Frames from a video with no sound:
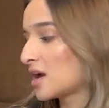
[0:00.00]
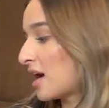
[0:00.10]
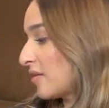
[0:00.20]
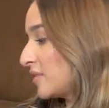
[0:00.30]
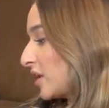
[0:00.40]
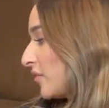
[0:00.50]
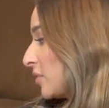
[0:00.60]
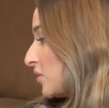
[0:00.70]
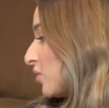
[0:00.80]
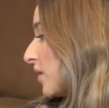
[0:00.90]
i've been giving
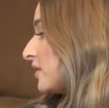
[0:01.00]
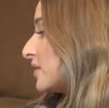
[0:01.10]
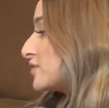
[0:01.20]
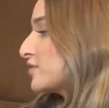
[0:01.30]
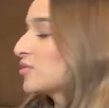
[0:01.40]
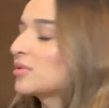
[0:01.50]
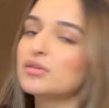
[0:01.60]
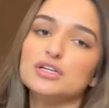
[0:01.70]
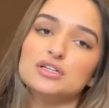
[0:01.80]
miko quail eggs for about like